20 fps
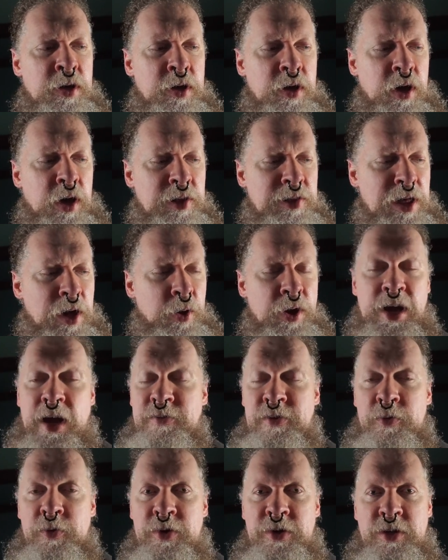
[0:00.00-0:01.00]
allowing
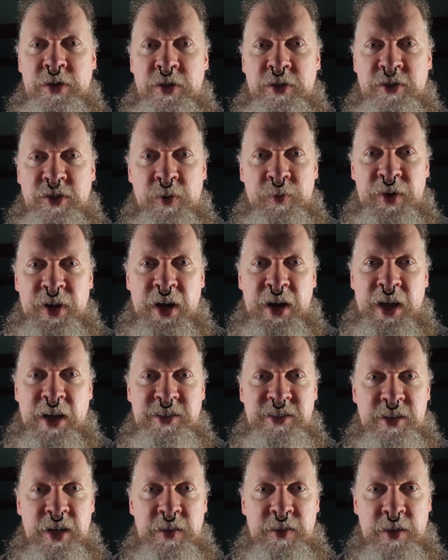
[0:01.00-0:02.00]
everyone to discriminate
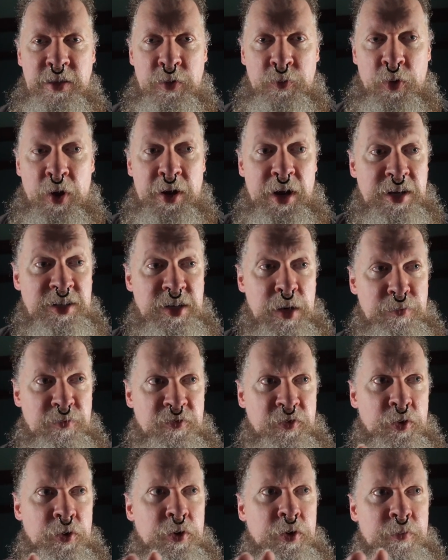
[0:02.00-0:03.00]
against anything they want, except
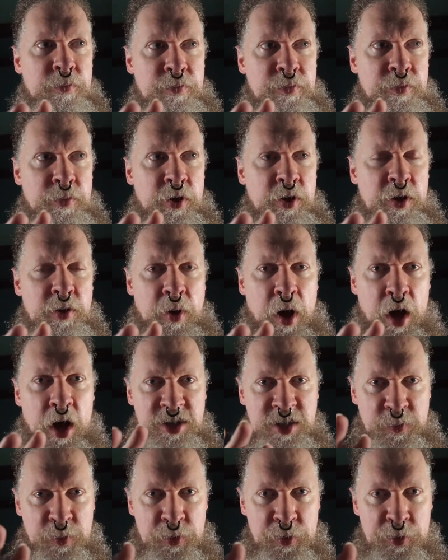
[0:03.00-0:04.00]
for uh,
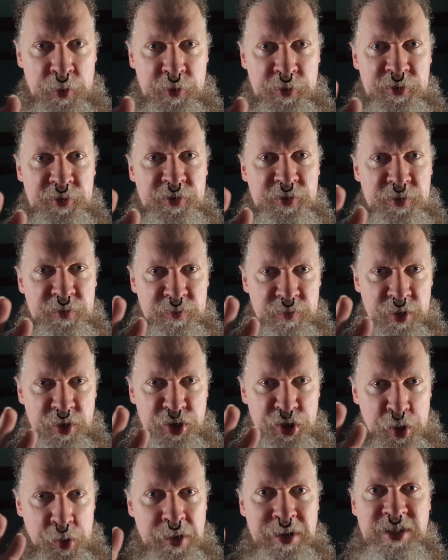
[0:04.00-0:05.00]
hospitals,
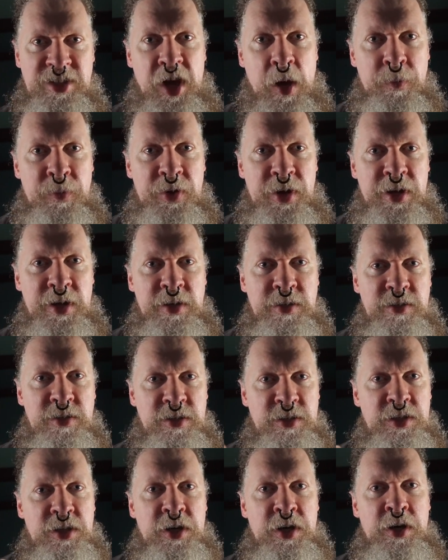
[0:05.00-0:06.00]
insurance
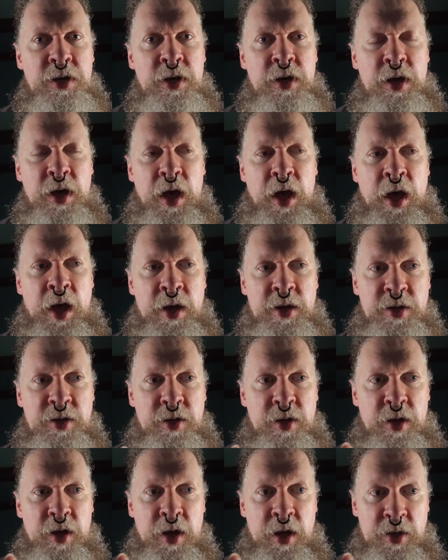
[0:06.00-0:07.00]
companies, and
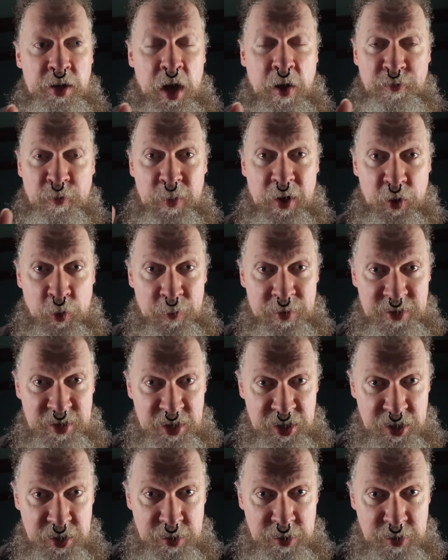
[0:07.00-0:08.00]
and governmental
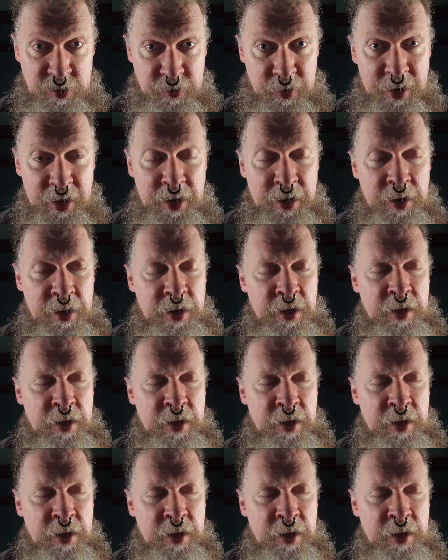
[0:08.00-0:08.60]
positions, right?